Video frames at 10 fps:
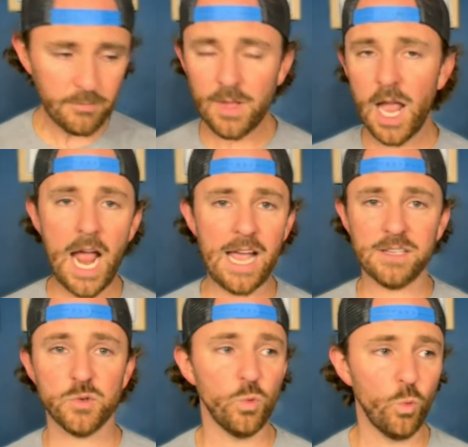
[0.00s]

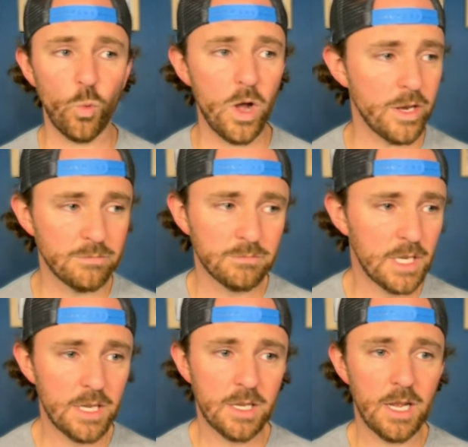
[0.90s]
has one
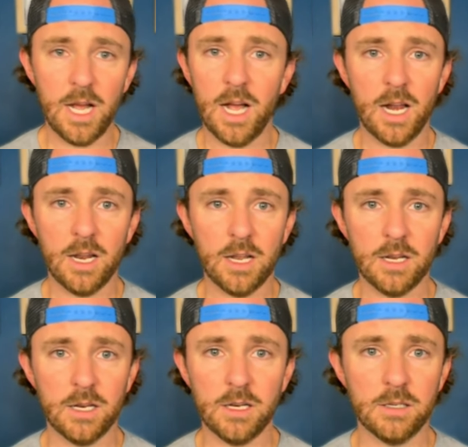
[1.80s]

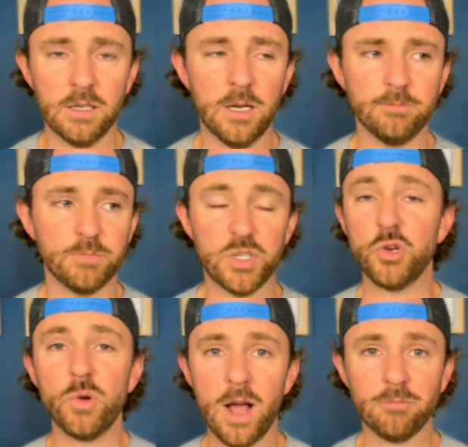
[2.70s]

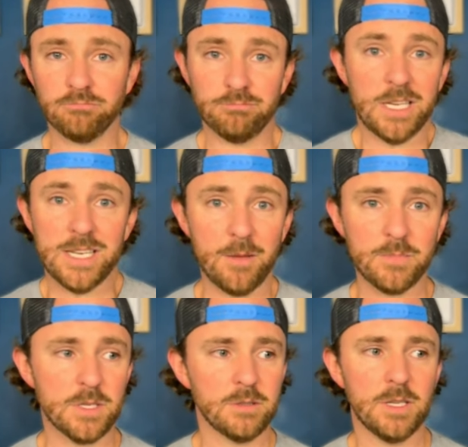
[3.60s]
shootout
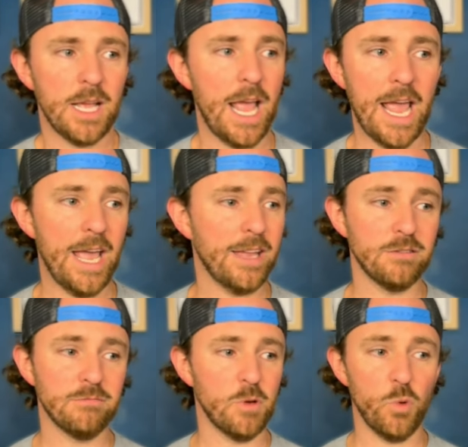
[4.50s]
attempt,
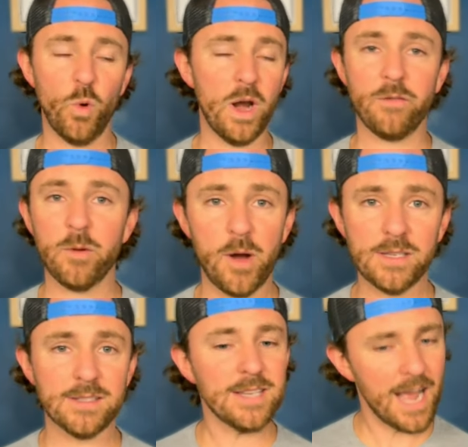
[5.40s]
and whatever breaks
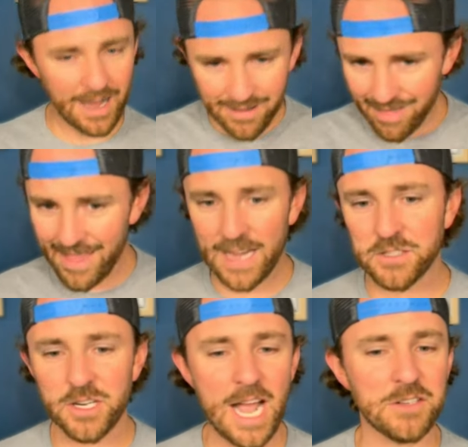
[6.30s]
the tie, that's
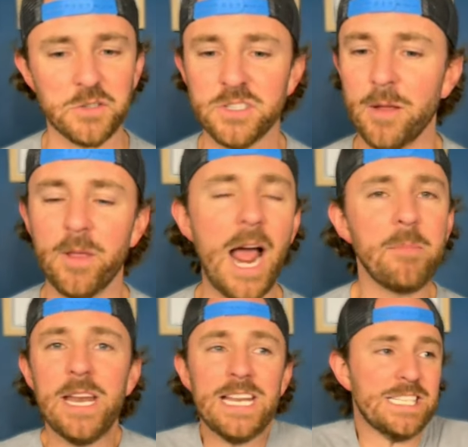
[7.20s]
your national champion. I
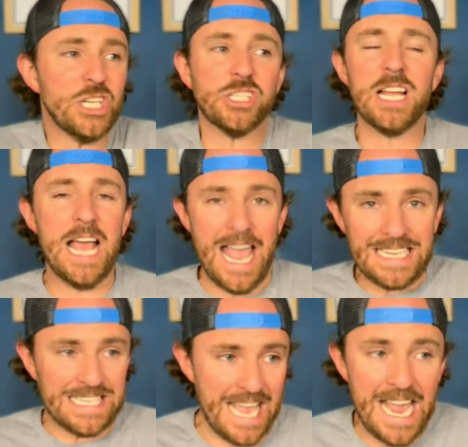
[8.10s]
mean,
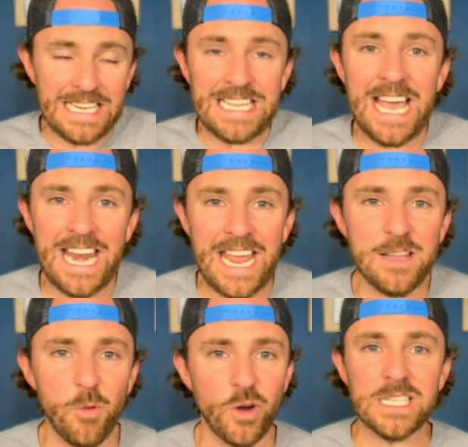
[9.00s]
it can't get any
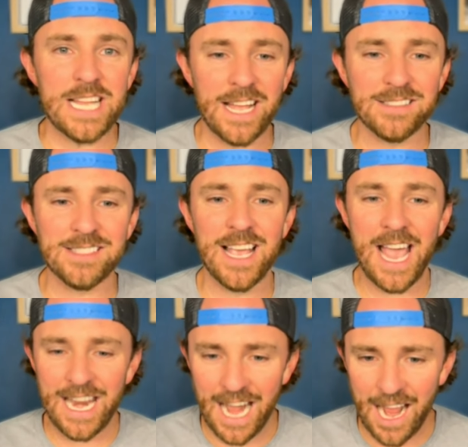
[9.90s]
more intense
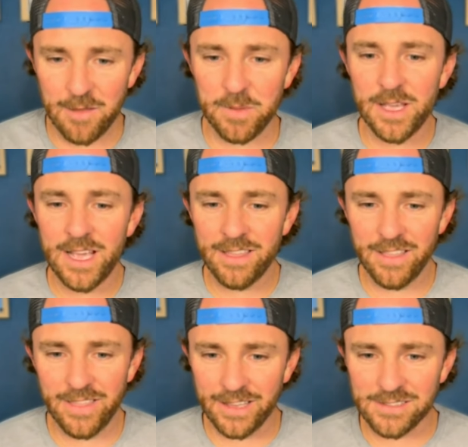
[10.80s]
and hype
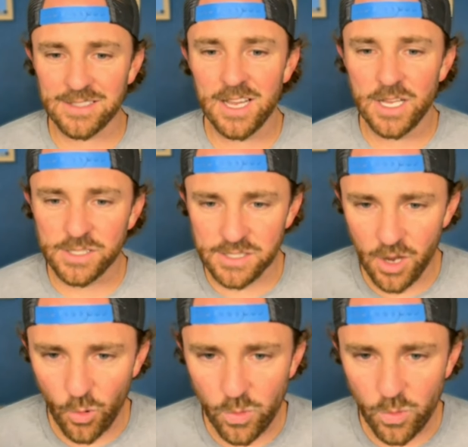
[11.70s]
than this. So